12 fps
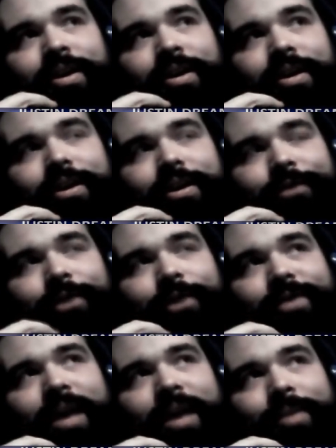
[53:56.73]
as far as the
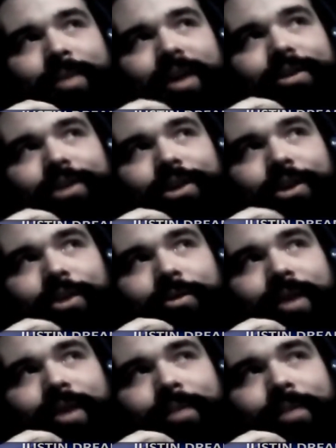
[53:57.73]
Top Guns go,
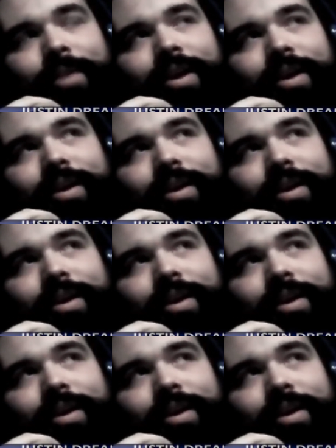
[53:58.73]
me and